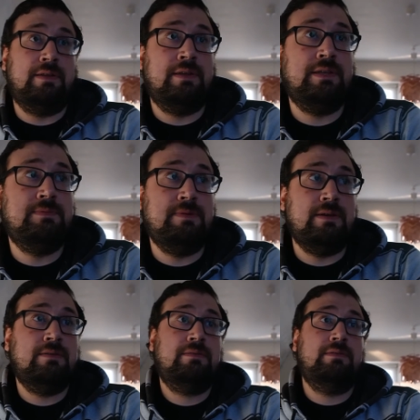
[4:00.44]
that need to
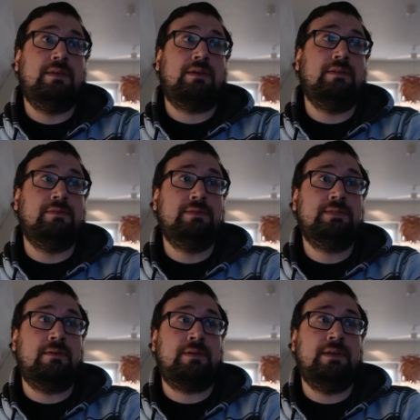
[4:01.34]
be that can
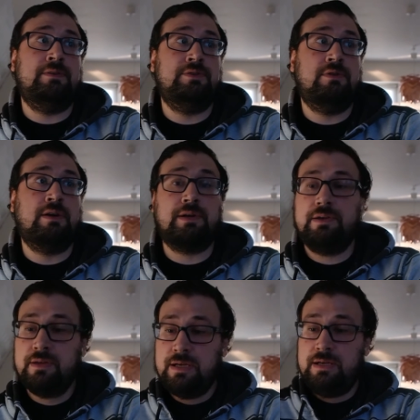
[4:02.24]
start getting drunk.
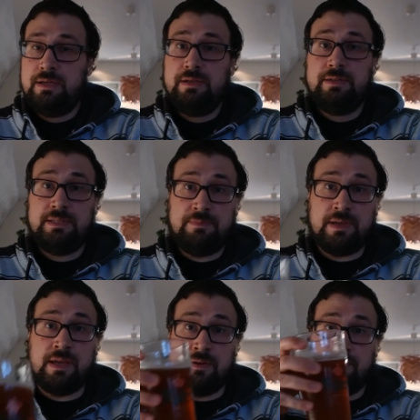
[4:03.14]

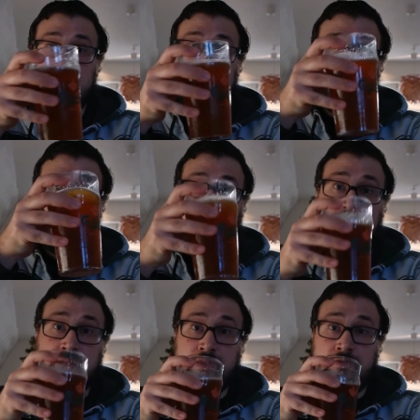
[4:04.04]
Speaking of which,
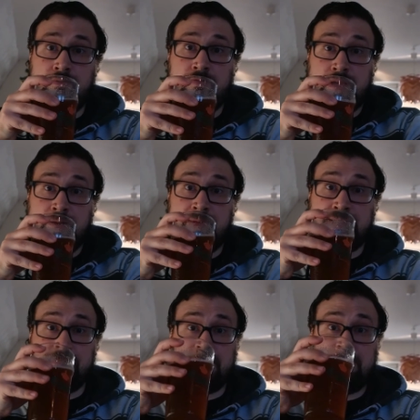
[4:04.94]
get through. Got to
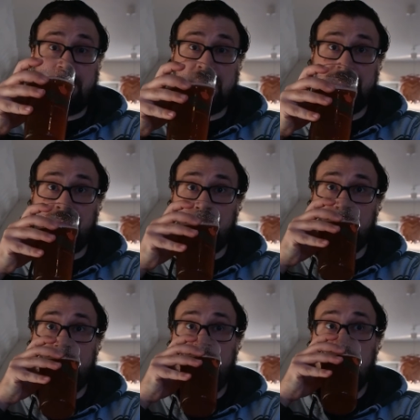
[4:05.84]
make some space
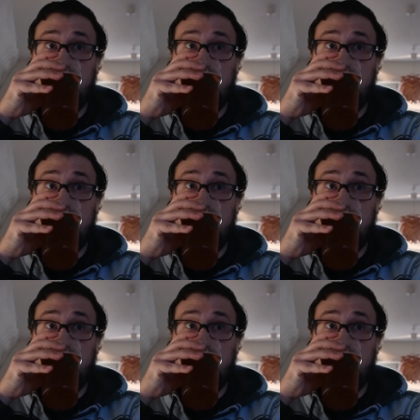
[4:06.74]
for them.